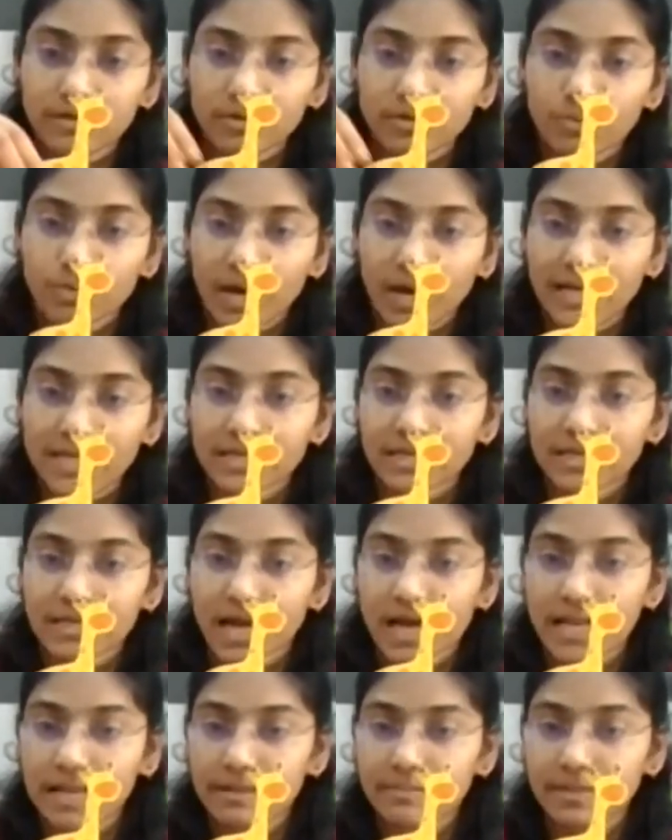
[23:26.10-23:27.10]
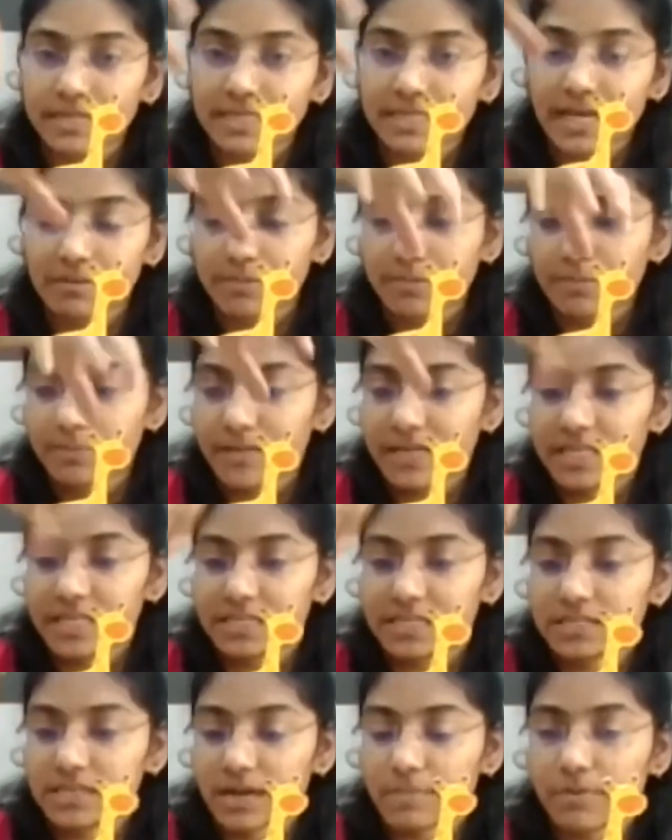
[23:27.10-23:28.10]
One animal can be
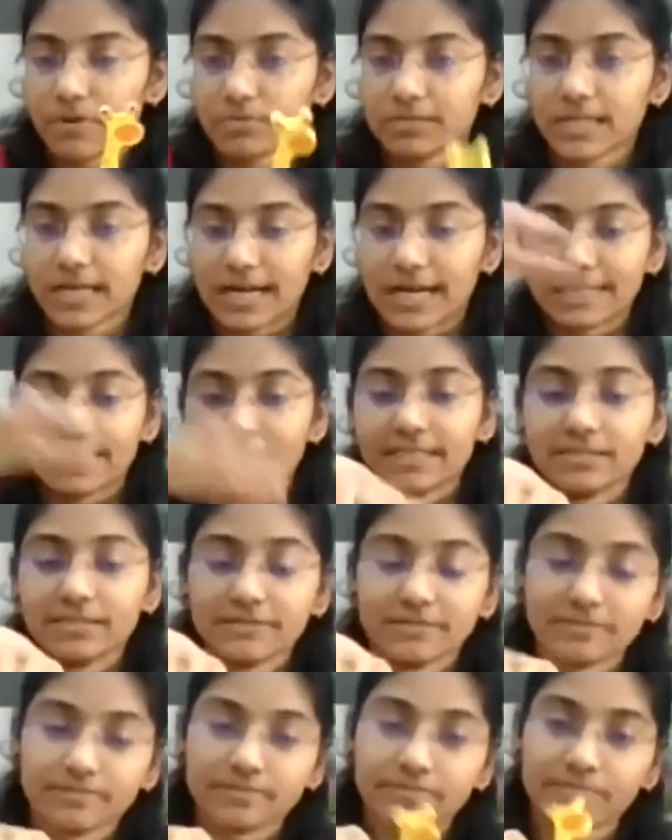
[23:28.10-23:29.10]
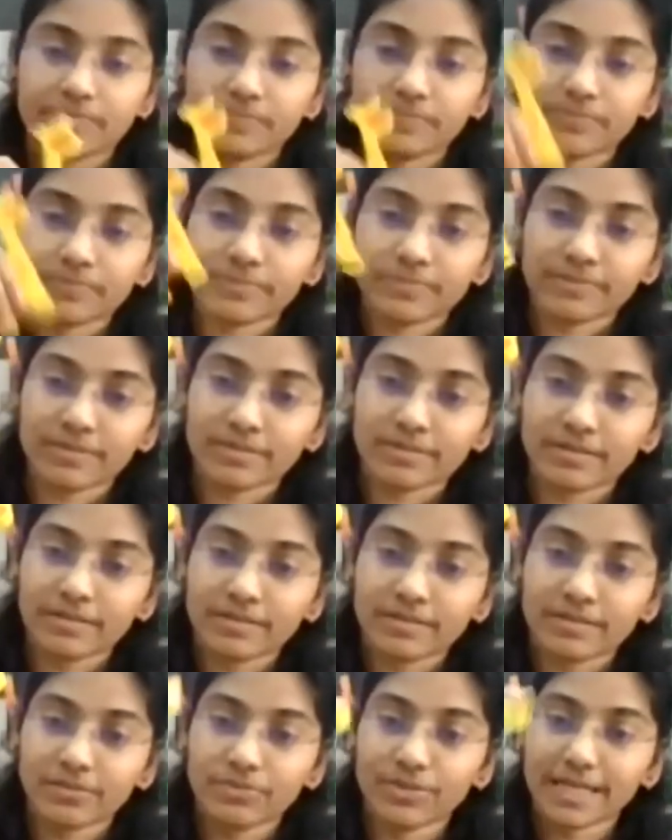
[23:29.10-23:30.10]
placed above the other.
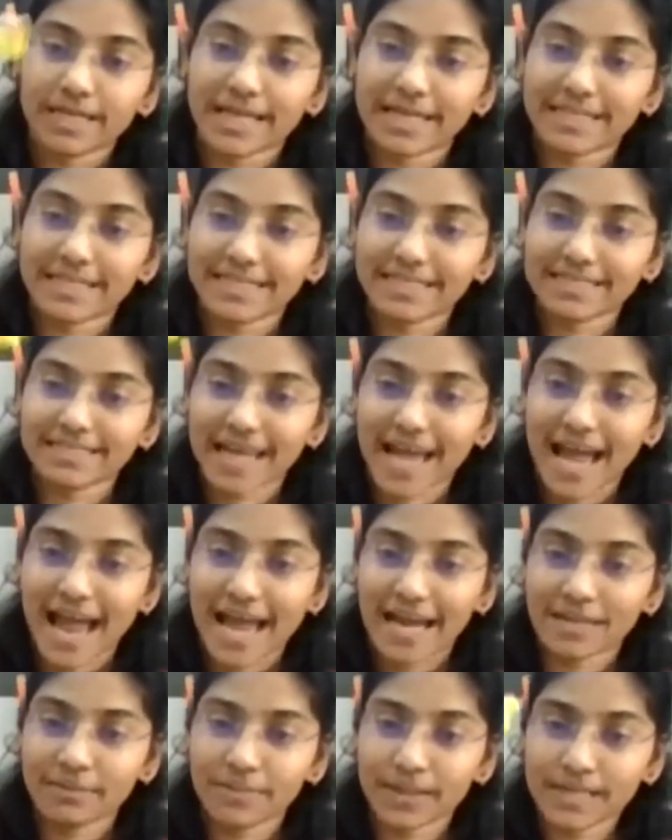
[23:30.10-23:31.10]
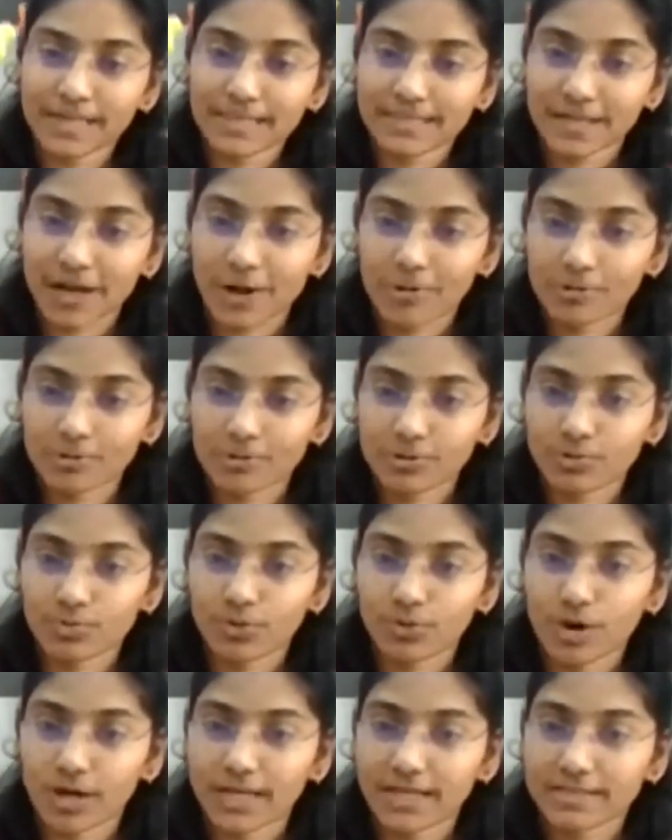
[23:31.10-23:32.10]
We can teach animal sounds.
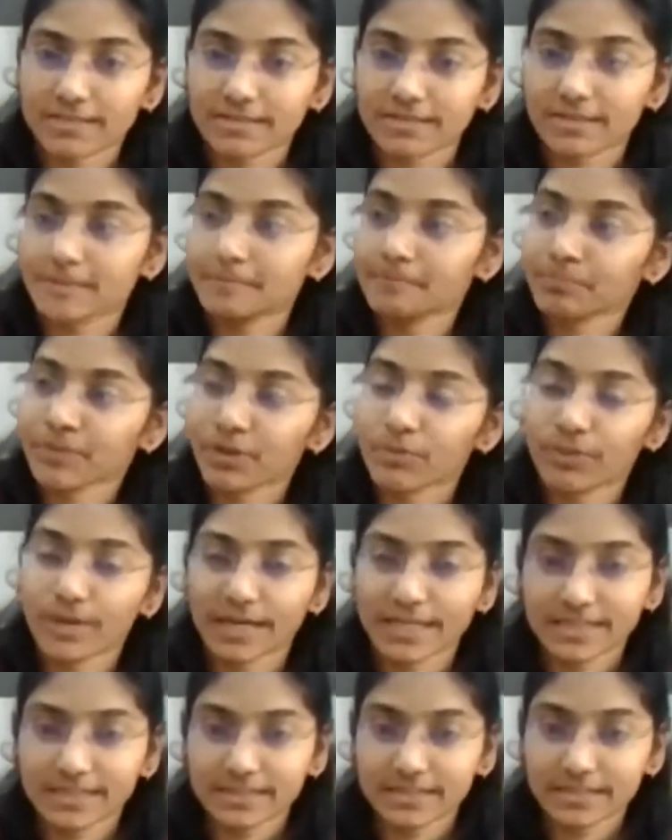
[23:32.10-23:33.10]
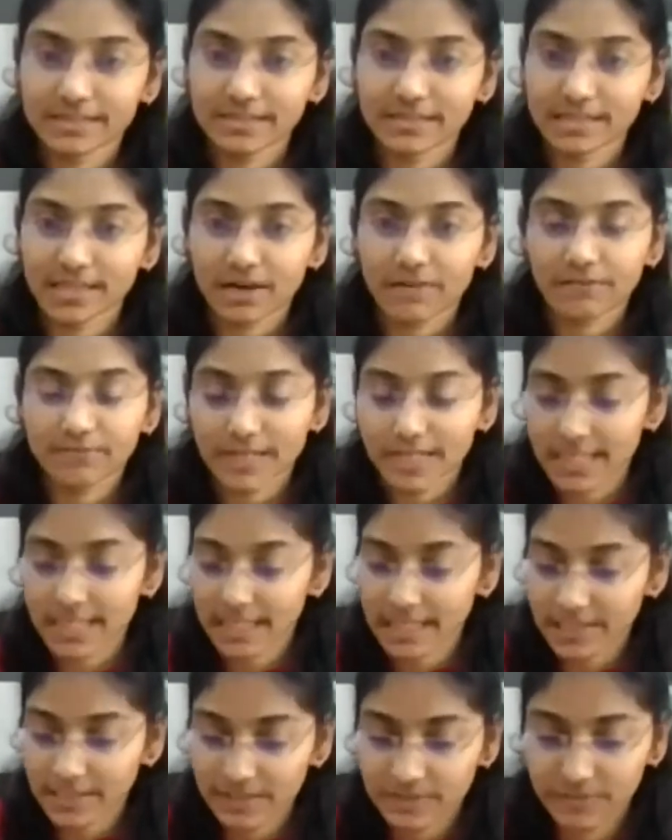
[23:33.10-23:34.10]
Where does a giraffe
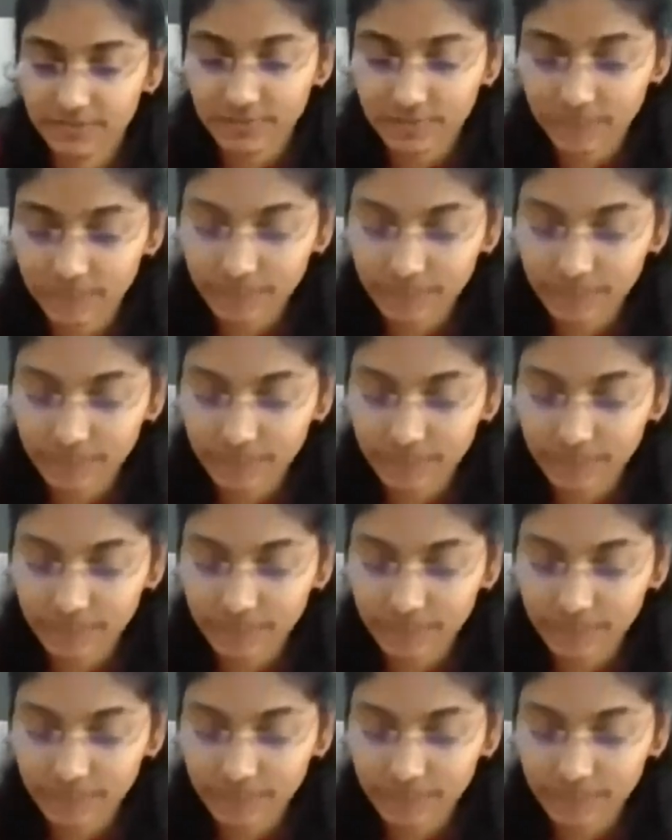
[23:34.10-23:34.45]
live?